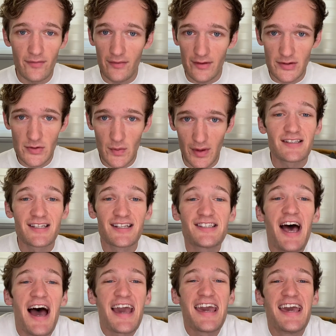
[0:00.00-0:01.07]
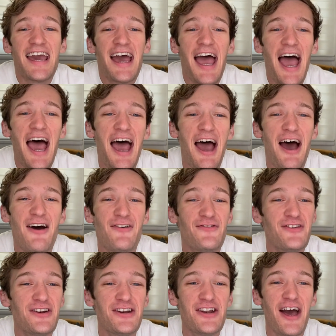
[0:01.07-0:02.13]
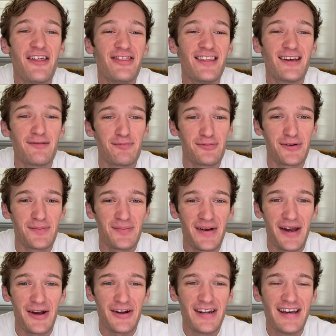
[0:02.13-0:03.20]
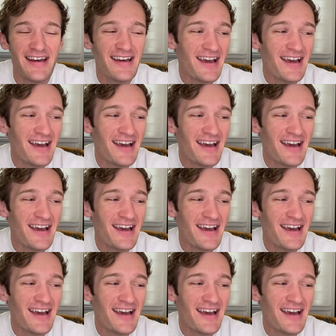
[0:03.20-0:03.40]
this week since I have nothing prepared.